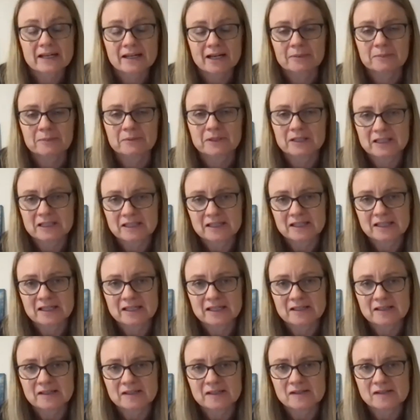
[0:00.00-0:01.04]
couple of
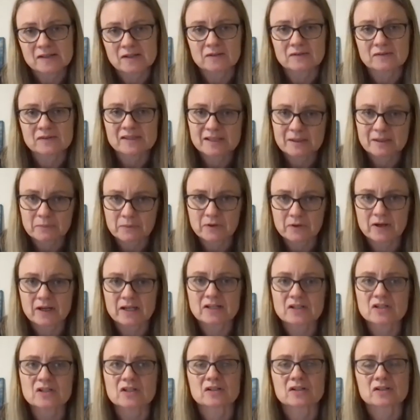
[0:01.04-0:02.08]
years of
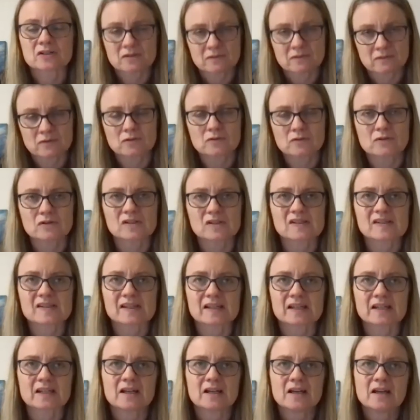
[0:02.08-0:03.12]
separation, divorce,
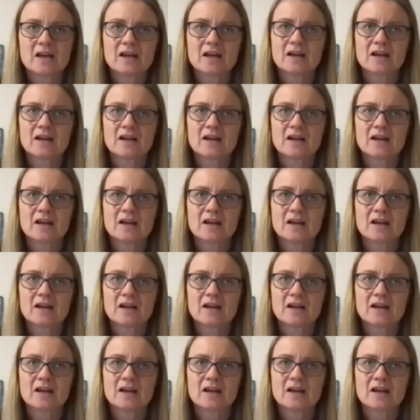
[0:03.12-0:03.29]
and